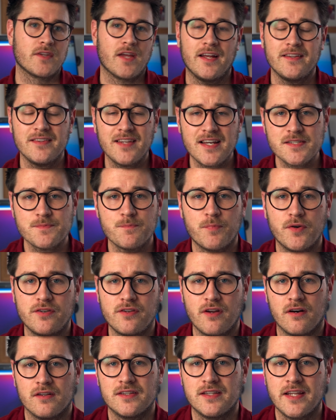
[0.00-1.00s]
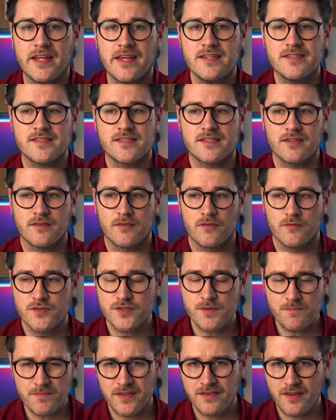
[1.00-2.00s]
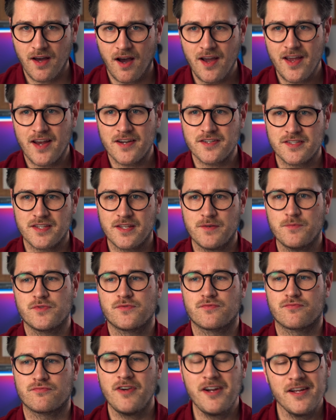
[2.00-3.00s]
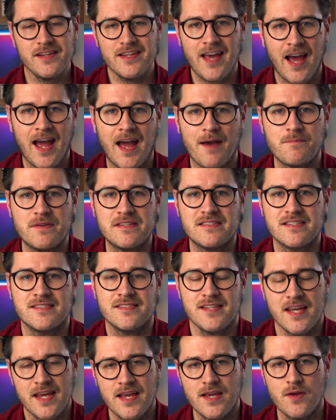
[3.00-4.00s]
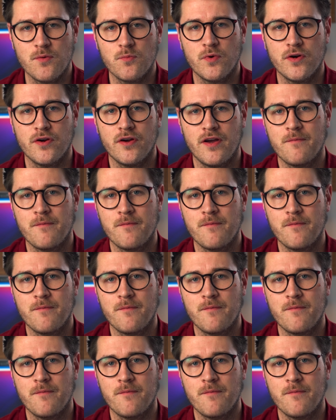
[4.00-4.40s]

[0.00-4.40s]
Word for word: And last but not least, something that I actually was really happy to see were